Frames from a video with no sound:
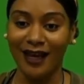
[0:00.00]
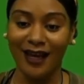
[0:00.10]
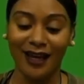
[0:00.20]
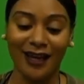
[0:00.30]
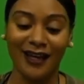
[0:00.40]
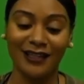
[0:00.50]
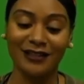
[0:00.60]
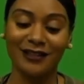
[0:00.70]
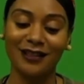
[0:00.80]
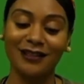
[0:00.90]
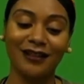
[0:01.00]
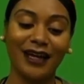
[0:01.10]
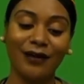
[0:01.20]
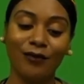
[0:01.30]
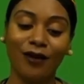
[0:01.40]
And I just took the
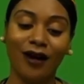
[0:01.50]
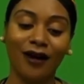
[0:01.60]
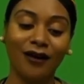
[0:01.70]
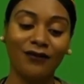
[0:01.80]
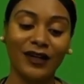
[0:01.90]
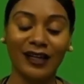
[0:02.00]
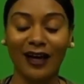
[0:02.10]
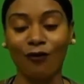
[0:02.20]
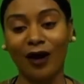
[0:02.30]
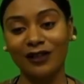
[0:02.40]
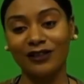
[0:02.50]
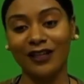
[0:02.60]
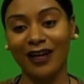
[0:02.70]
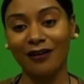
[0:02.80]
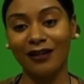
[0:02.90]
label off and I washed it
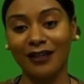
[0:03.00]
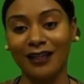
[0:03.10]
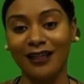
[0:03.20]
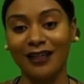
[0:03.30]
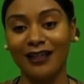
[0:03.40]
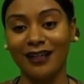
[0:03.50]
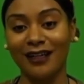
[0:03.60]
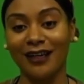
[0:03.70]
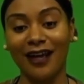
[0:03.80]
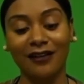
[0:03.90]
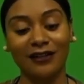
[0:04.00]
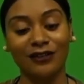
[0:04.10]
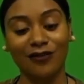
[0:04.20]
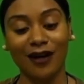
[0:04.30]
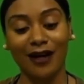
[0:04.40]
out clean. And then now that it's
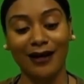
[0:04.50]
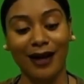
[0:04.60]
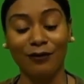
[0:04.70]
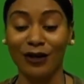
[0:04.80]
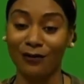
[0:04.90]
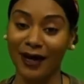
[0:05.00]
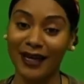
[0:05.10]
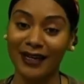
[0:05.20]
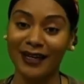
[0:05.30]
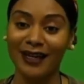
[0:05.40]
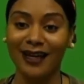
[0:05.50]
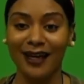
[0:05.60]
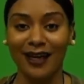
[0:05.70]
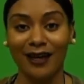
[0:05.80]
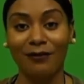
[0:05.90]
dry, I'm going to paint it
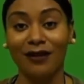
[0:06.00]
and I'm going